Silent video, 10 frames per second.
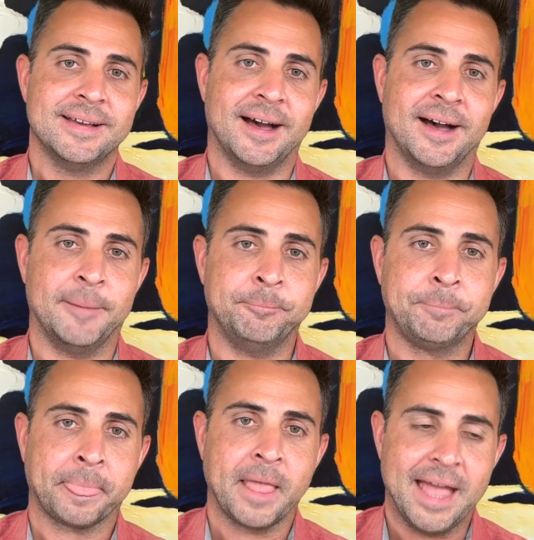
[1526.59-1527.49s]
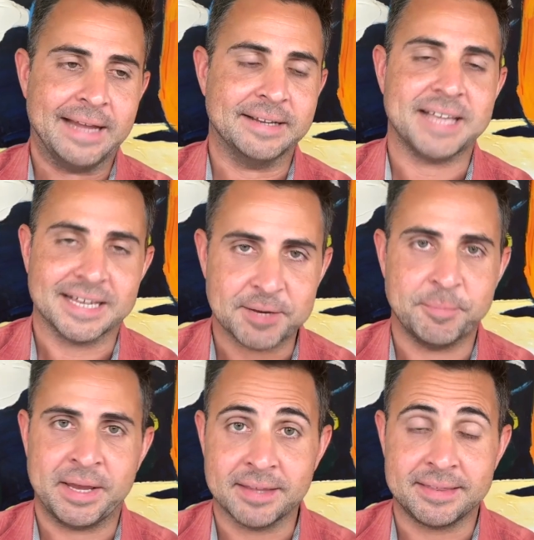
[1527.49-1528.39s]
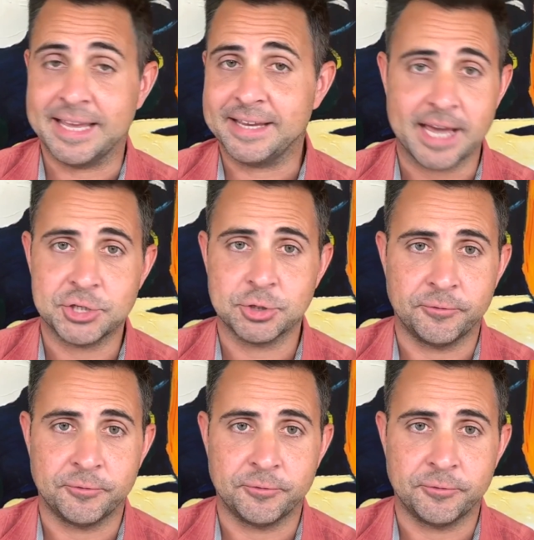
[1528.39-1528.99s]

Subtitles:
And it doesn't mean that the occasional